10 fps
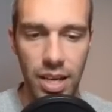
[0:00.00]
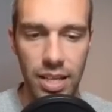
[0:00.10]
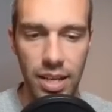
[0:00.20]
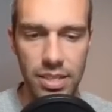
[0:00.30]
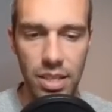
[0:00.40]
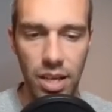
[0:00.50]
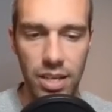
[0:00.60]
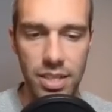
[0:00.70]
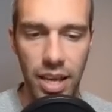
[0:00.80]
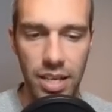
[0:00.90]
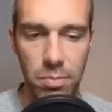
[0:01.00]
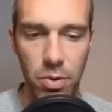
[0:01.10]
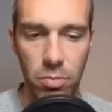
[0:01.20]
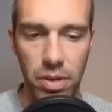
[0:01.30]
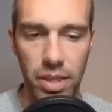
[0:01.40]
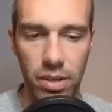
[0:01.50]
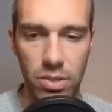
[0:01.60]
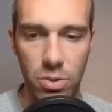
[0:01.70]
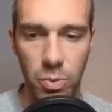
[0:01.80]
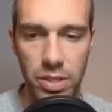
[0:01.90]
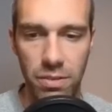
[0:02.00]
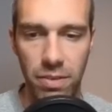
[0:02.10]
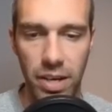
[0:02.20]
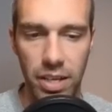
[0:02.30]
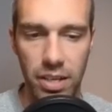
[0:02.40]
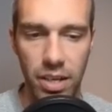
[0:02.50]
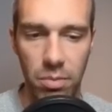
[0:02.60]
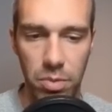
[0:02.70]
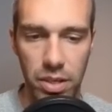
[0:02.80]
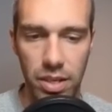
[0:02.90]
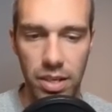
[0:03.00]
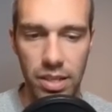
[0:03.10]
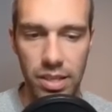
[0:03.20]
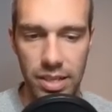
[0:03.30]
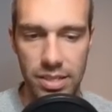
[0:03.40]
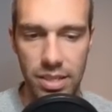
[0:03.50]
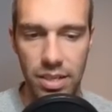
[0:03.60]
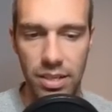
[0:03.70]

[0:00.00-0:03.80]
Then it's a lot of tanky Pokemon that are also weak to fighting. Umbreon, Lickitung,